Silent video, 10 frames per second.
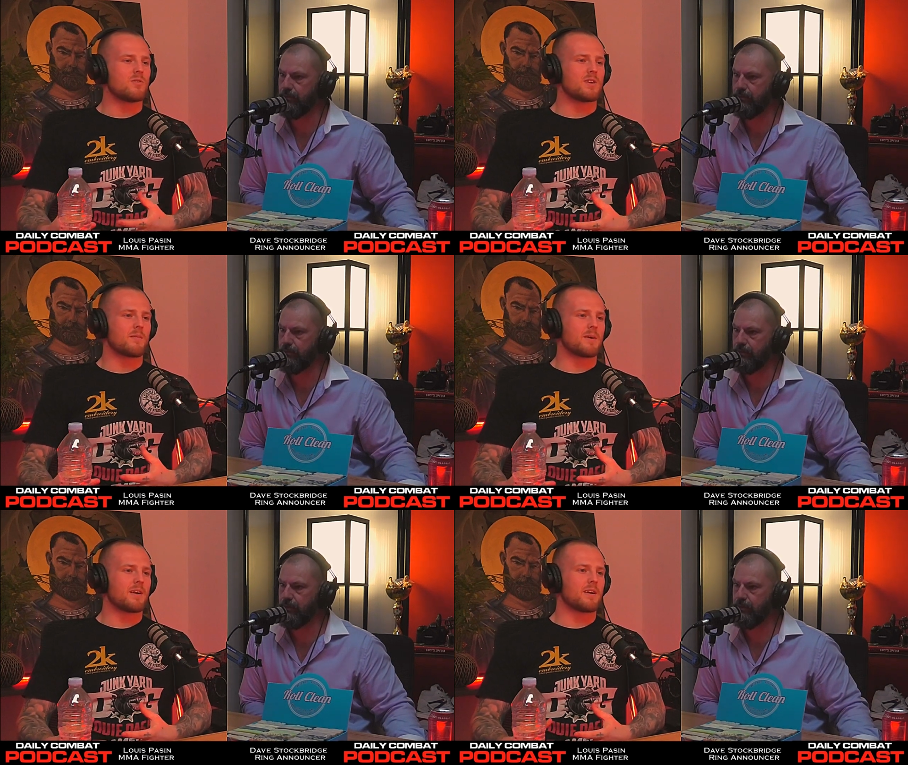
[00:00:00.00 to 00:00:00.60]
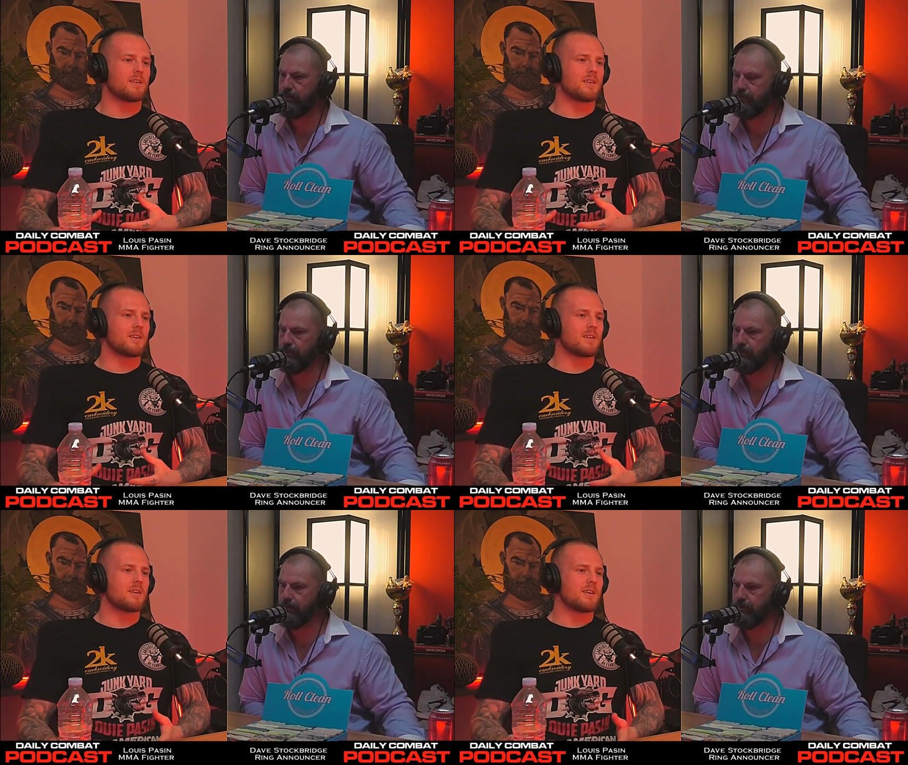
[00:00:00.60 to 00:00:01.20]
Speaker 1: something, and
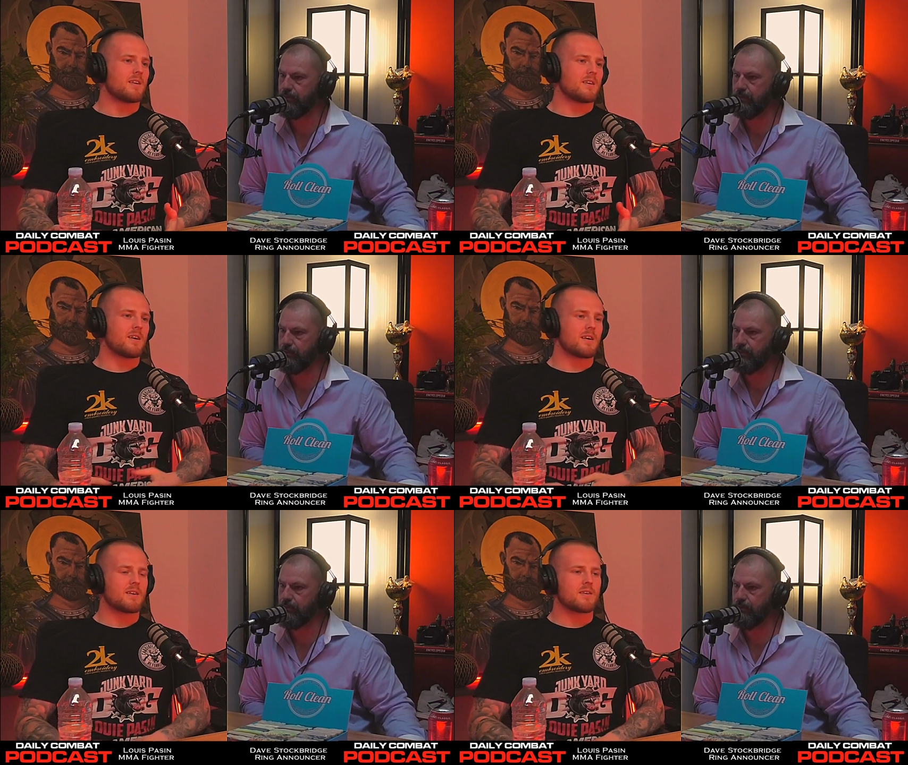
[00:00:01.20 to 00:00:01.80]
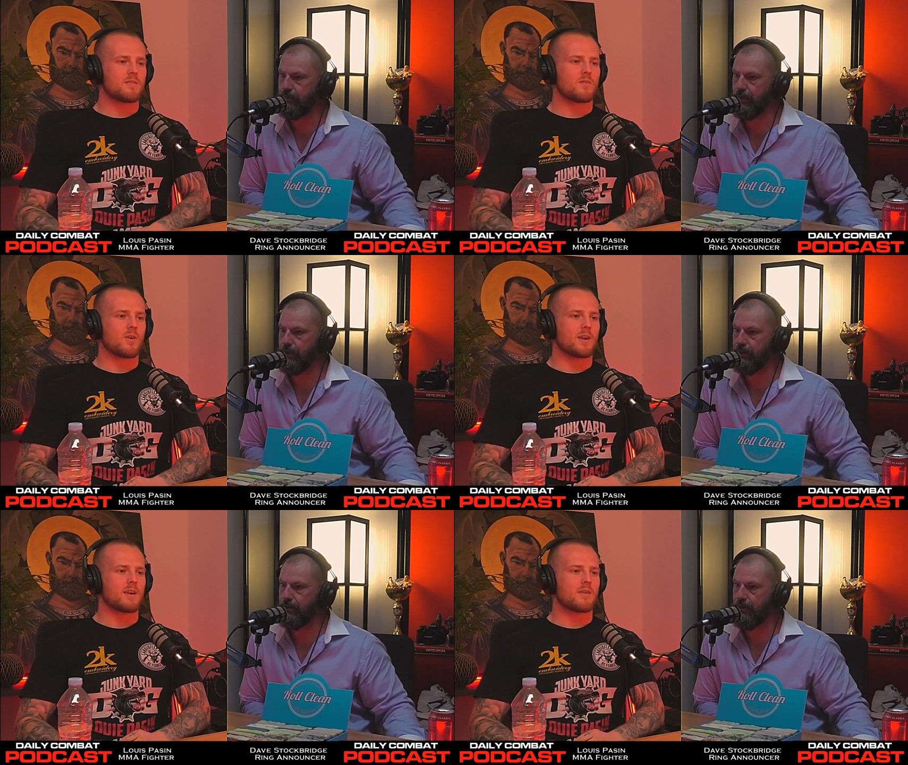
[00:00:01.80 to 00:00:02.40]
then yeah,
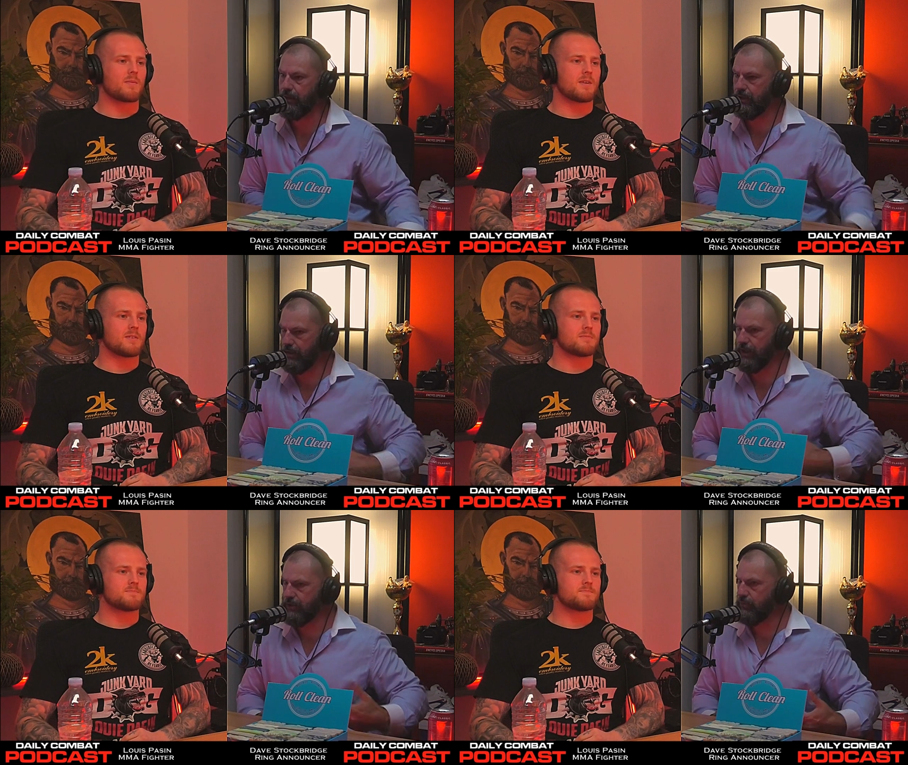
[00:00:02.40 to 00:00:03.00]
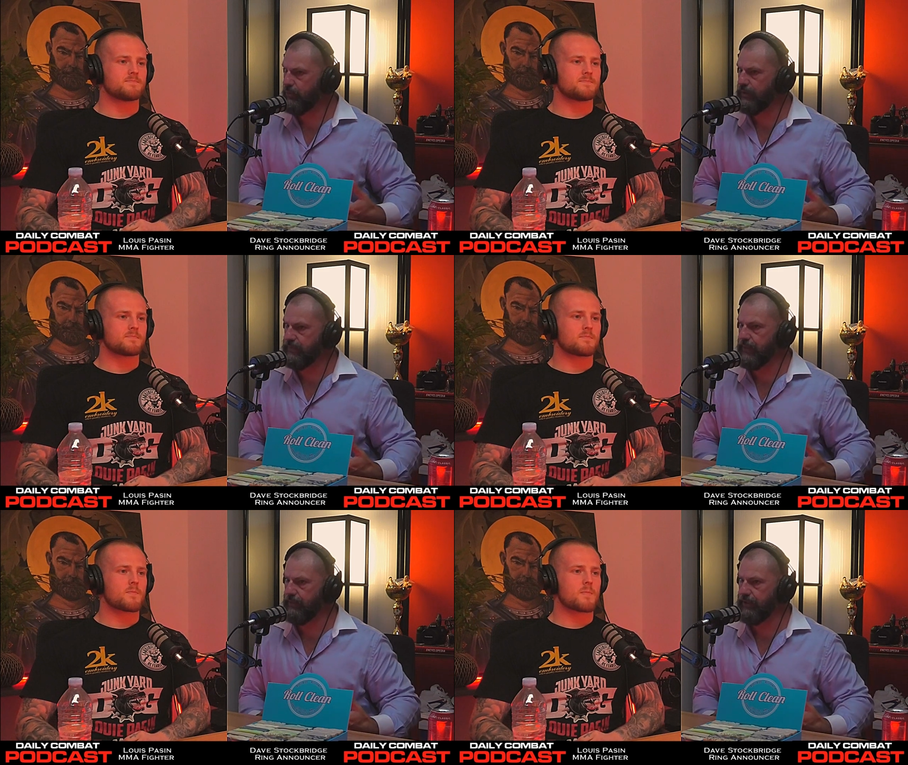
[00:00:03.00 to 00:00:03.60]
fighting come then. Had
Speaker 2: you always
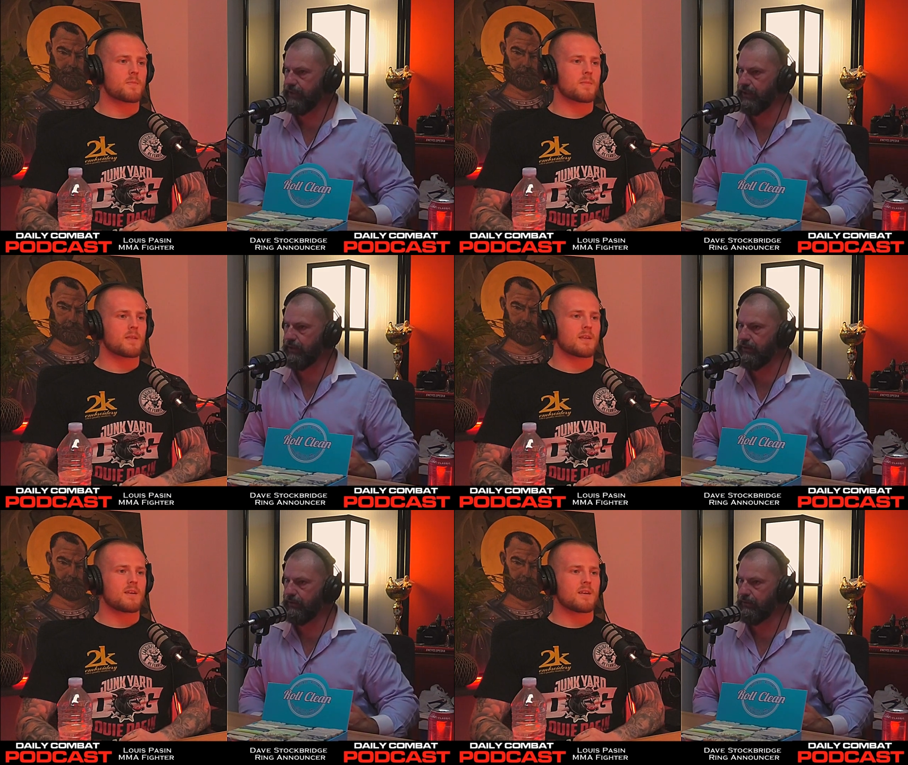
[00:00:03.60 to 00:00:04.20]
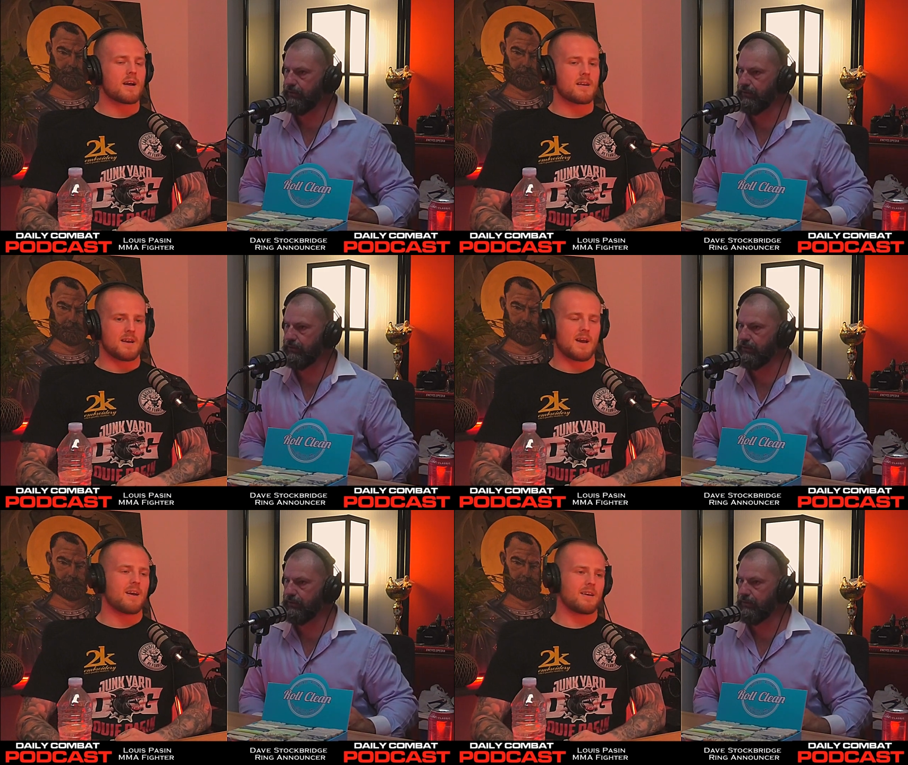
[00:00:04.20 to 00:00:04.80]
been a big kid?
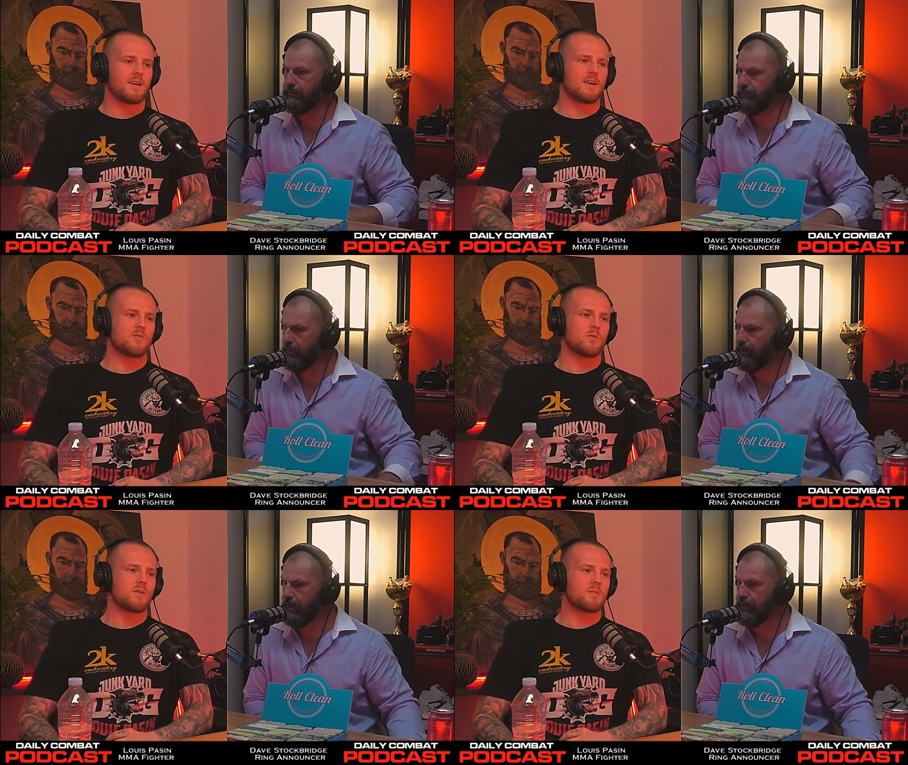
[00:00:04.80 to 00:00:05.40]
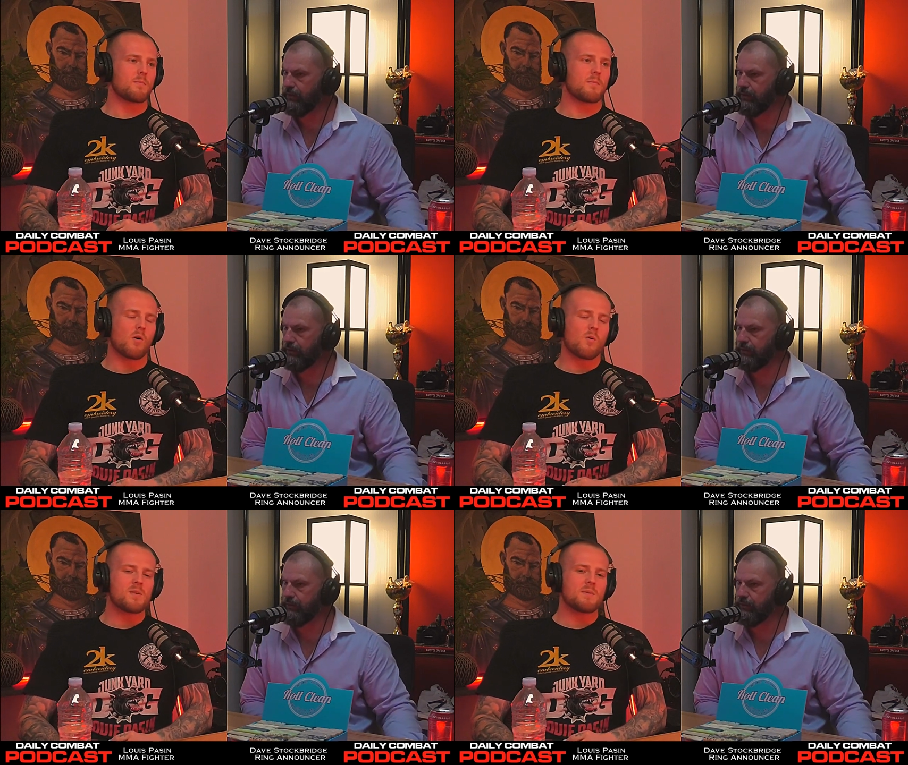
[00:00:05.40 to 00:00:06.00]
Speaker 1: Yeah, yeah, Always, Right.
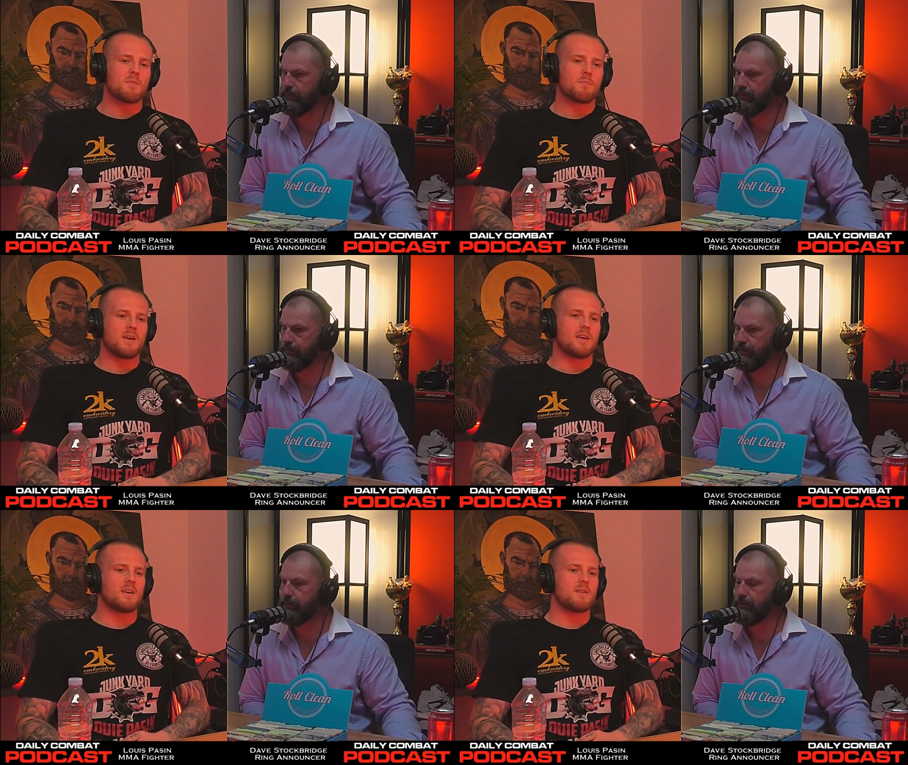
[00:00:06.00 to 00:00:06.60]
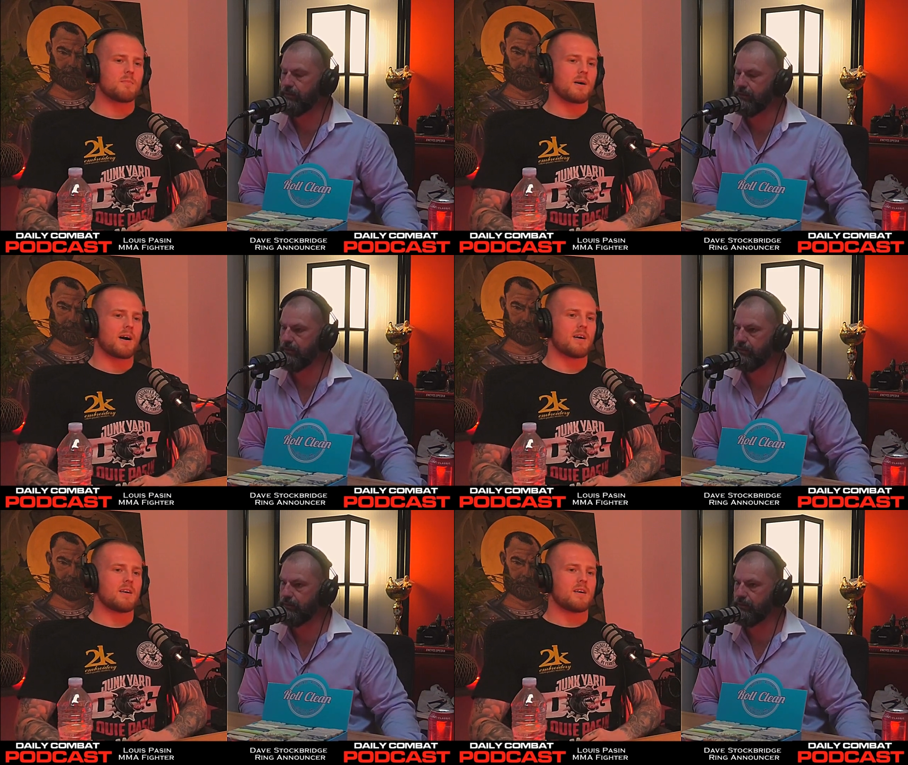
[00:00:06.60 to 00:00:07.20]
always been a big kid, but